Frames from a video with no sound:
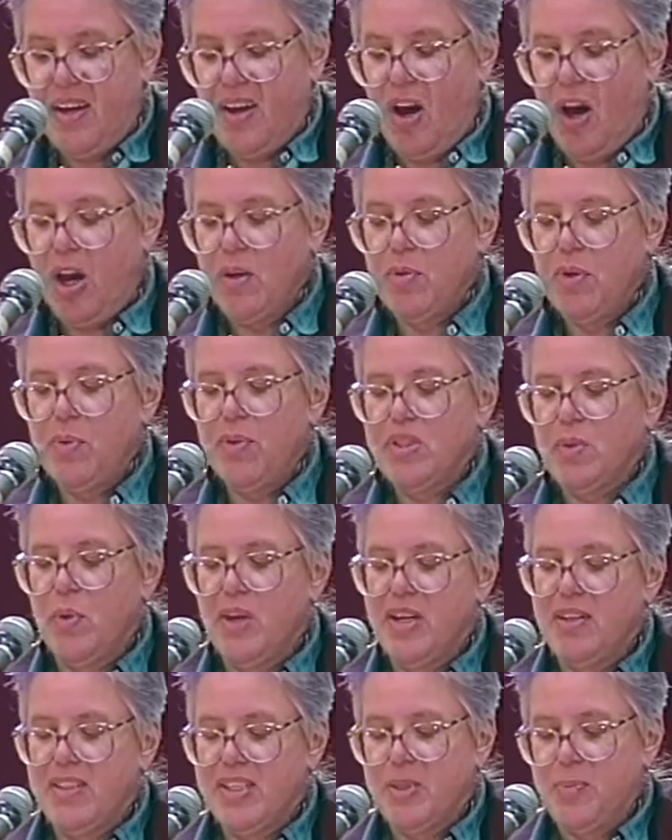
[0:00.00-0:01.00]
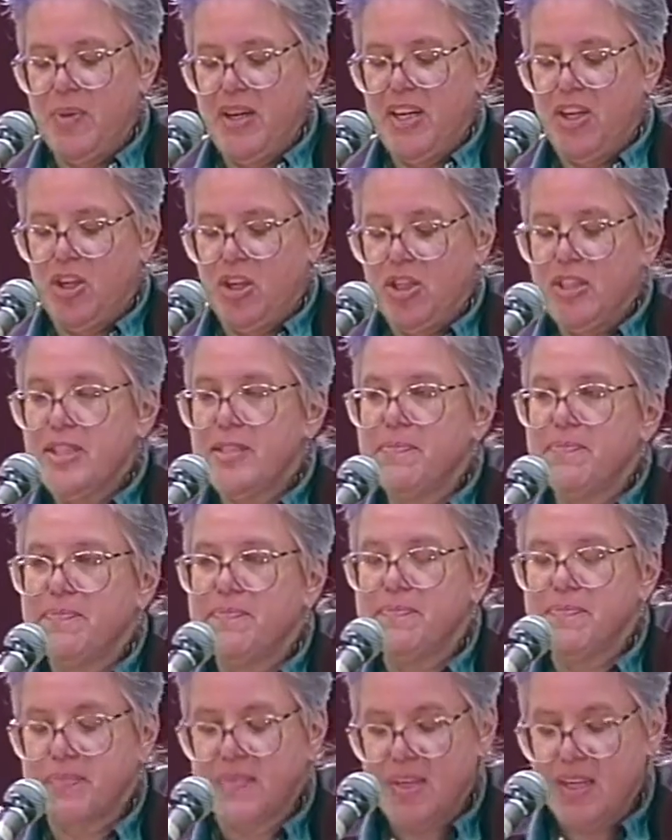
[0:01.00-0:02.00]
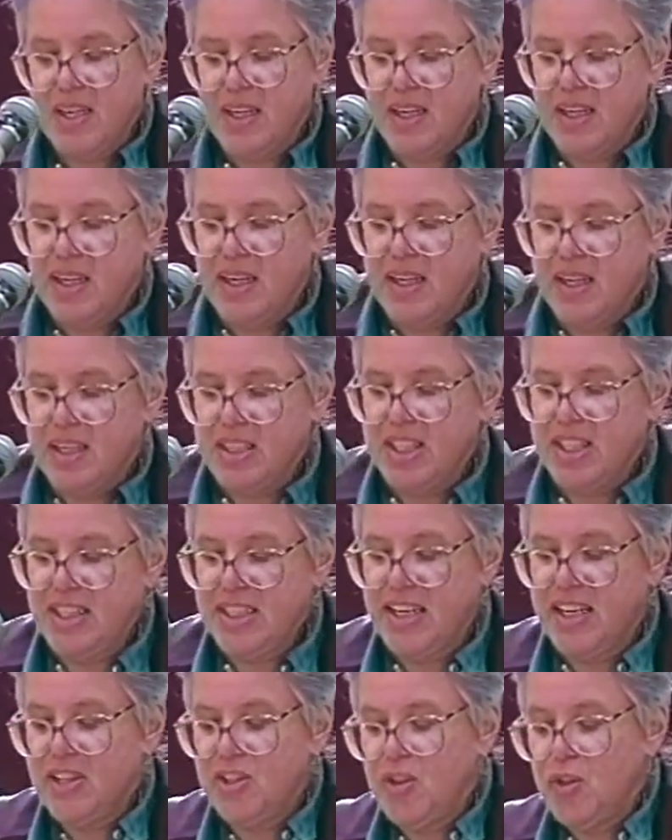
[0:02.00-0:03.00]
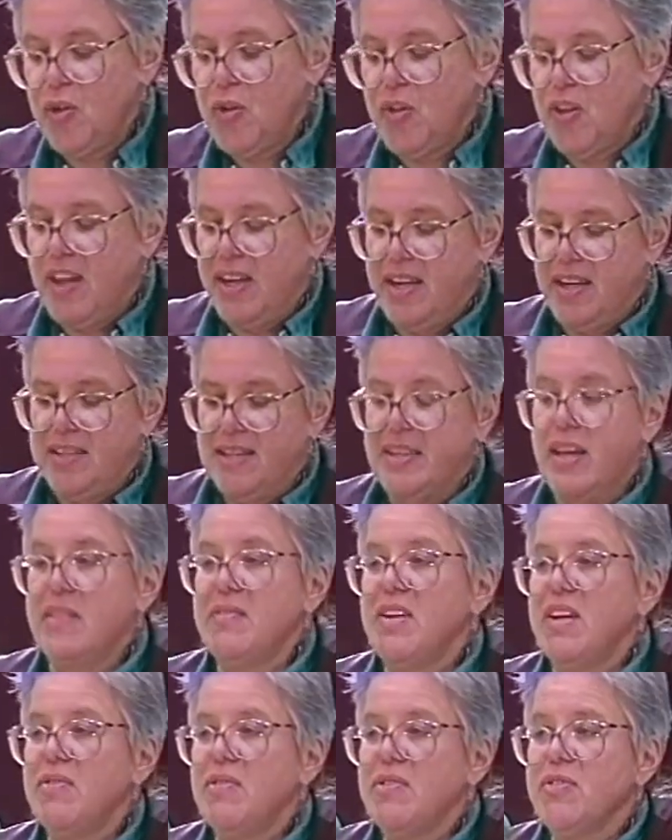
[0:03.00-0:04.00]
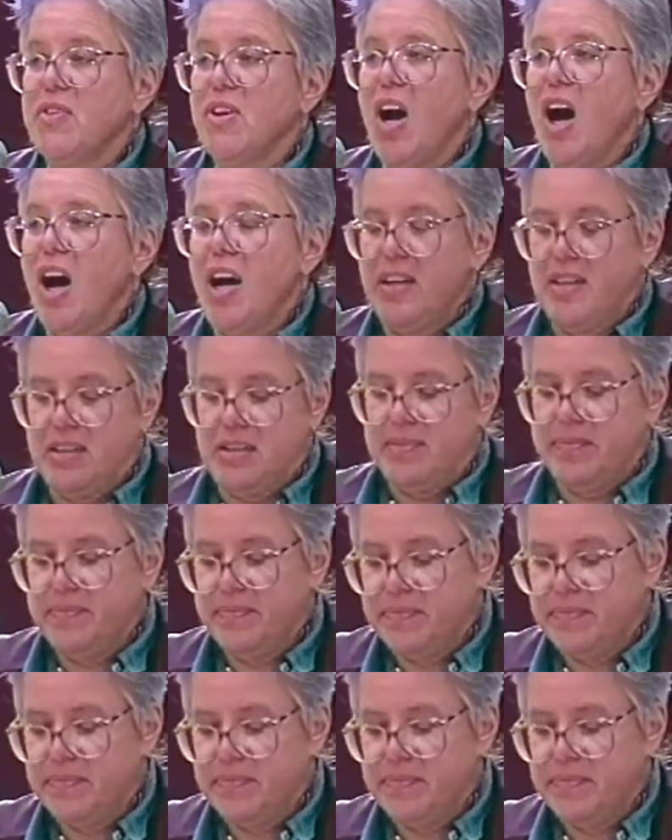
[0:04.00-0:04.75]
Audrey was one of the speakers, and she said two things I've never forgotten,